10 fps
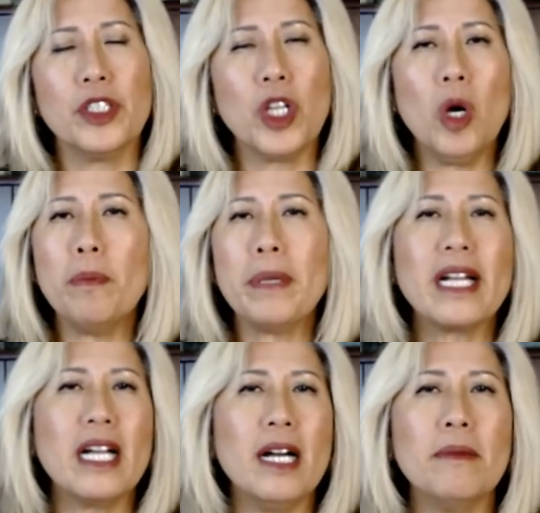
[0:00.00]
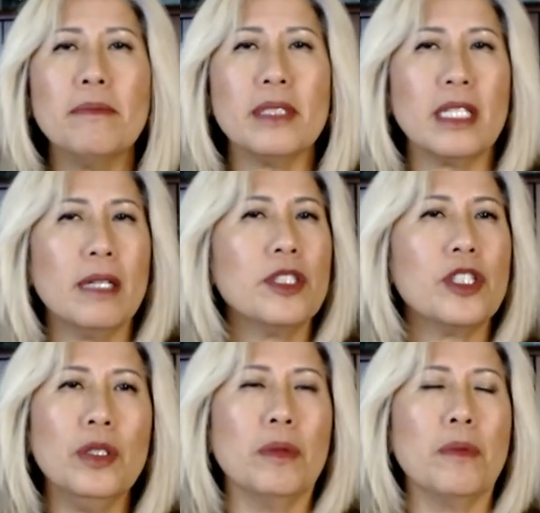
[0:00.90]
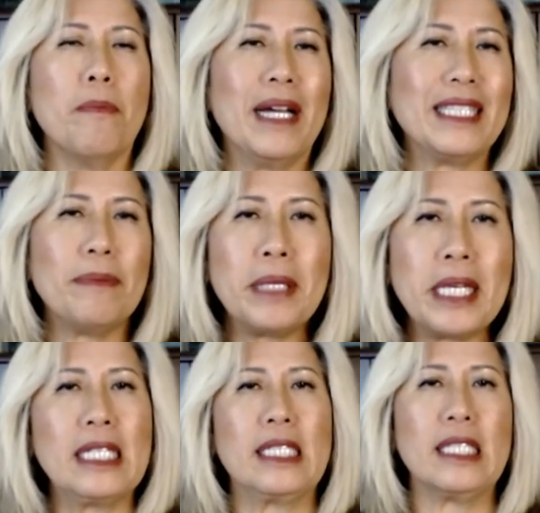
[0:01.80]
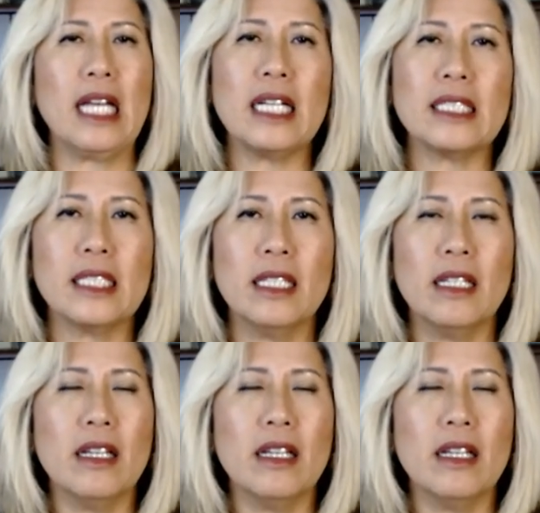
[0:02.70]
Don't become consumed by the penis size.